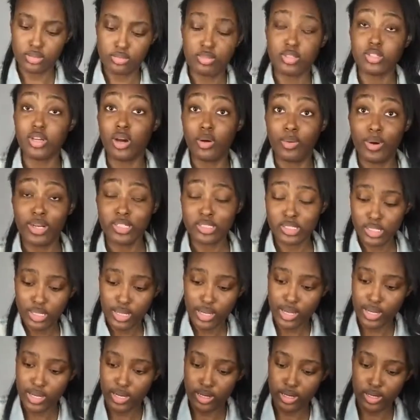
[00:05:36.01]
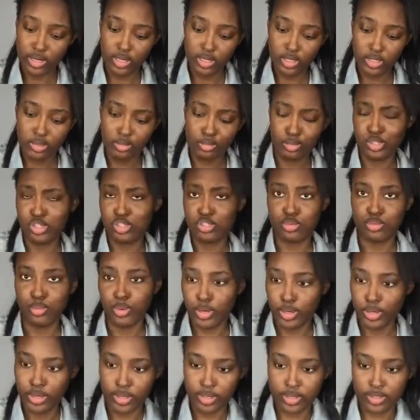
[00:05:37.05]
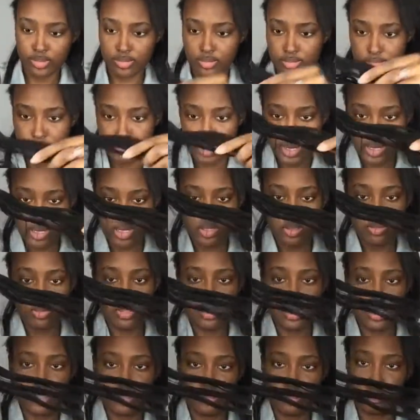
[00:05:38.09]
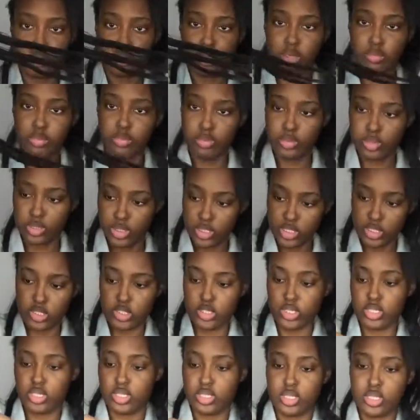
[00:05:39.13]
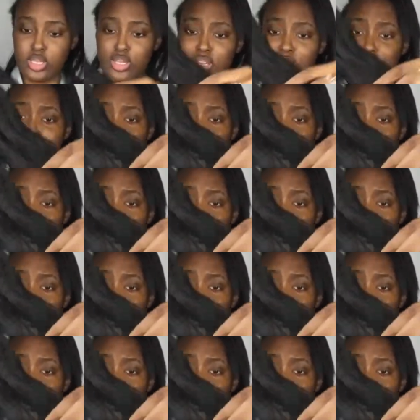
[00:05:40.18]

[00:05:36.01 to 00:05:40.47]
So I washed the hair with just water. I didn't use any shampoo or conditioner or anything.